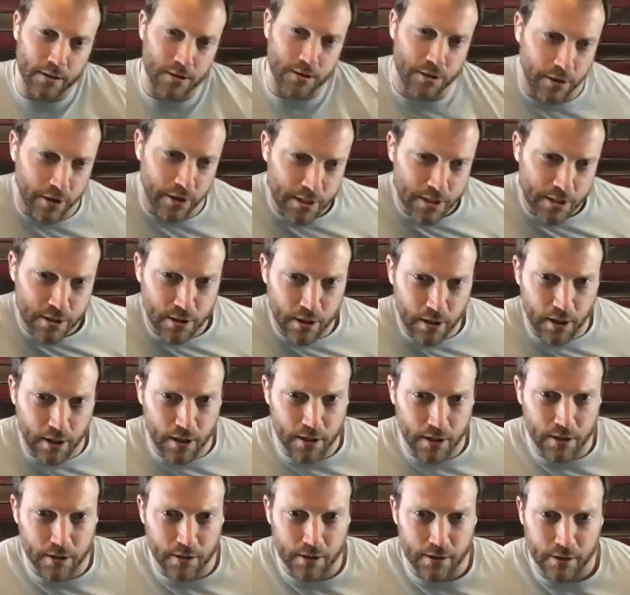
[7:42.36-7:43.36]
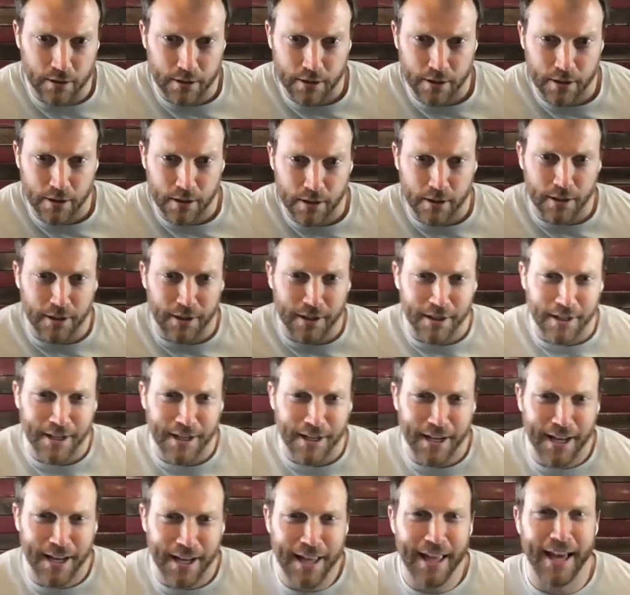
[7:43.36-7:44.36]
if you could uh, call it college,
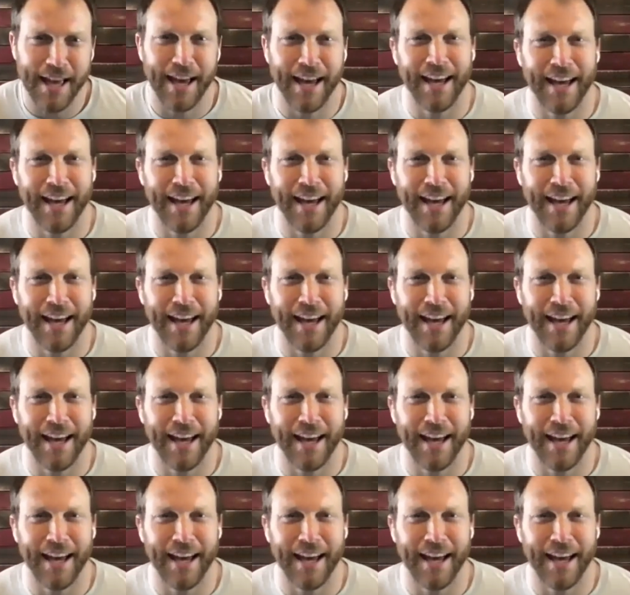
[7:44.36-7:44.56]
right? We went